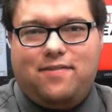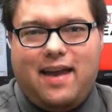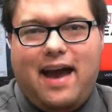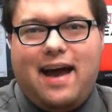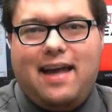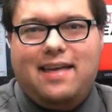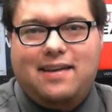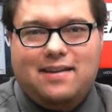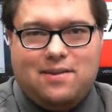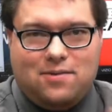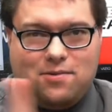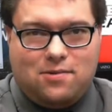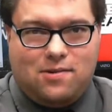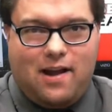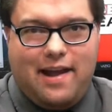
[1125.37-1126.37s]
got
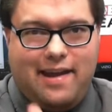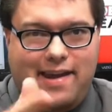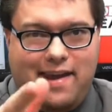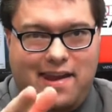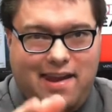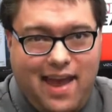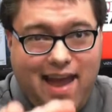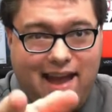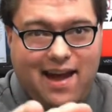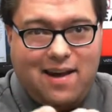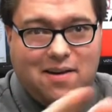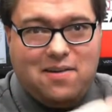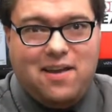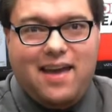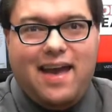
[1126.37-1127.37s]
right
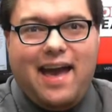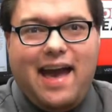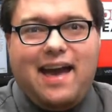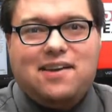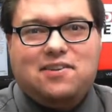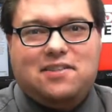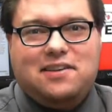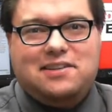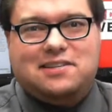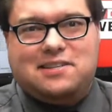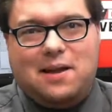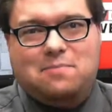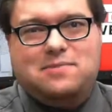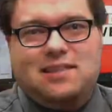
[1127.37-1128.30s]
now actually sums